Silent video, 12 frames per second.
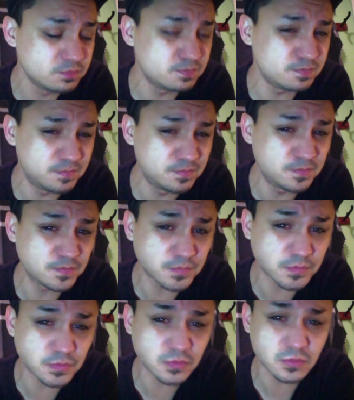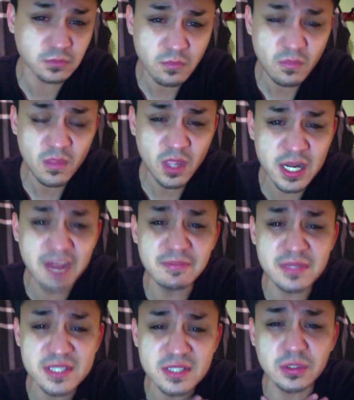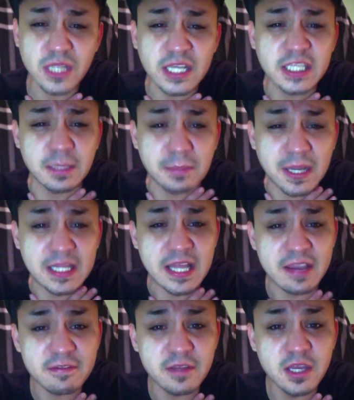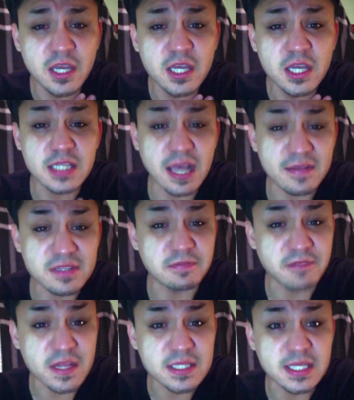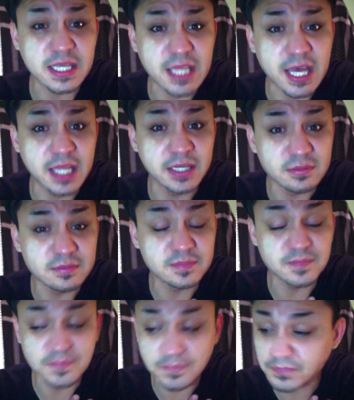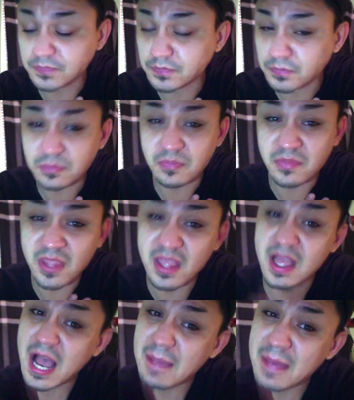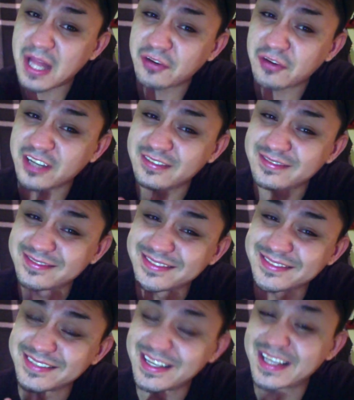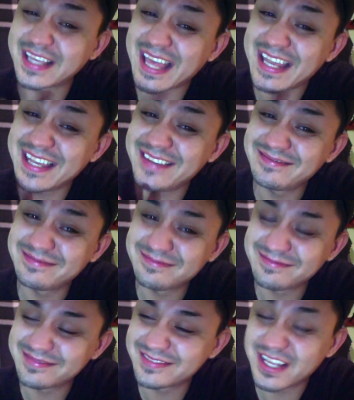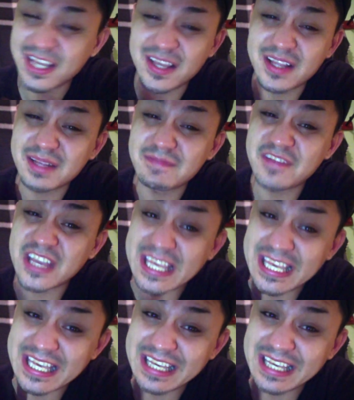And I've been so lucky in my life to have some friends like that. Hi, Mallory, Ken, Vicky.